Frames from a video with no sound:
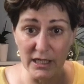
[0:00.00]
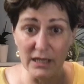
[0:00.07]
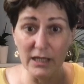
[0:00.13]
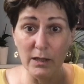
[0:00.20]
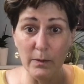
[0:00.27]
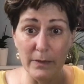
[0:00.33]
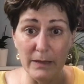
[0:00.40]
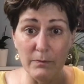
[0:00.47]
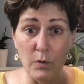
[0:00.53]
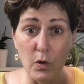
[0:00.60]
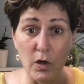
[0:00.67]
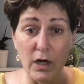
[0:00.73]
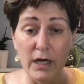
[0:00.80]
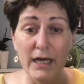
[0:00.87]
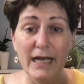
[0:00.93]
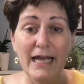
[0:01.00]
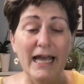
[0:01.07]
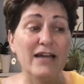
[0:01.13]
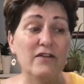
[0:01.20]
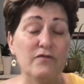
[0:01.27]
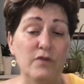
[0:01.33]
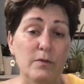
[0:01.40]
little bit more.
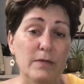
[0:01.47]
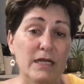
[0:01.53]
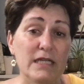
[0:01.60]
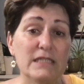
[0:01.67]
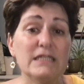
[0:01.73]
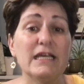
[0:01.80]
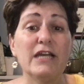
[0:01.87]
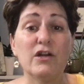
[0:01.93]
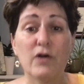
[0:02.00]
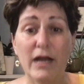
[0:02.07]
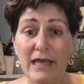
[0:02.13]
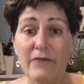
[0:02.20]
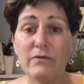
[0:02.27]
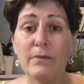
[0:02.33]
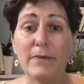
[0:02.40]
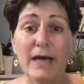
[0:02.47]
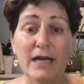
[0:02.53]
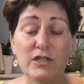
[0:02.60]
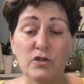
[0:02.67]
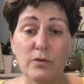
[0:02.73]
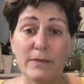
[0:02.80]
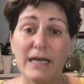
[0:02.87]
And a few minutes later, I gave it back
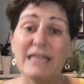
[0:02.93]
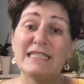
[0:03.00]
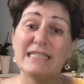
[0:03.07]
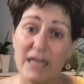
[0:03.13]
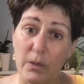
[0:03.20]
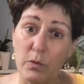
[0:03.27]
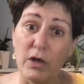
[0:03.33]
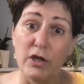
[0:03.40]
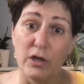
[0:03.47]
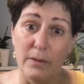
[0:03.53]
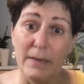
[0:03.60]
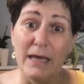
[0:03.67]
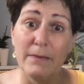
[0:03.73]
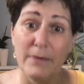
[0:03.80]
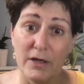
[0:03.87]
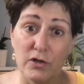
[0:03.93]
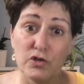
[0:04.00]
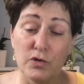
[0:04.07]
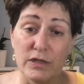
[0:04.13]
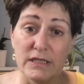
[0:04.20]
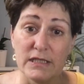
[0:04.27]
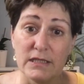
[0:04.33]
to him. And I said, I want you to make better
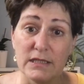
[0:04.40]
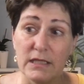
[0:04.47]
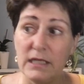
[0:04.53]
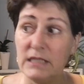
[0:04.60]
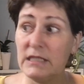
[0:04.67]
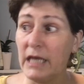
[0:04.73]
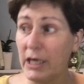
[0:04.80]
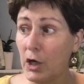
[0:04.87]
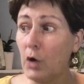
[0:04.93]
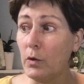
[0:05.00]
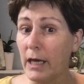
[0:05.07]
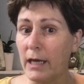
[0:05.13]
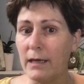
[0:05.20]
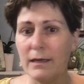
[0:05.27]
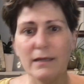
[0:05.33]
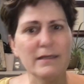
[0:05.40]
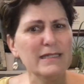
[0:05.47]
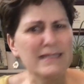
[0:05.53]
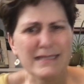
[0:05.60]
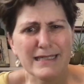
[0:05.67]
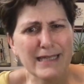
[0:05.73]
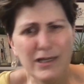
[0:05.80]
choices. And he's like, okay. And this
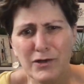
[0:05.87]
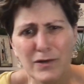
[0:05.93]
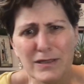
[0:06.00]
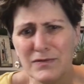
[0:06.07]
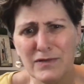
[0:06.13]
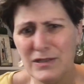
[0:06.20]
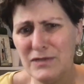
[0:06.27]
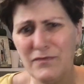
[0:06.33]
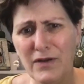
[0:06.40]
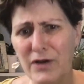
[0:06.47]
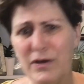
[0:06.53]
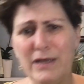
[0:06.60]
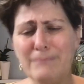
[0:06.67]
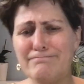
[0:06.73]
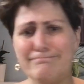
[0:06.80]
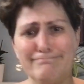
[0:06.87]
is a kid he's very,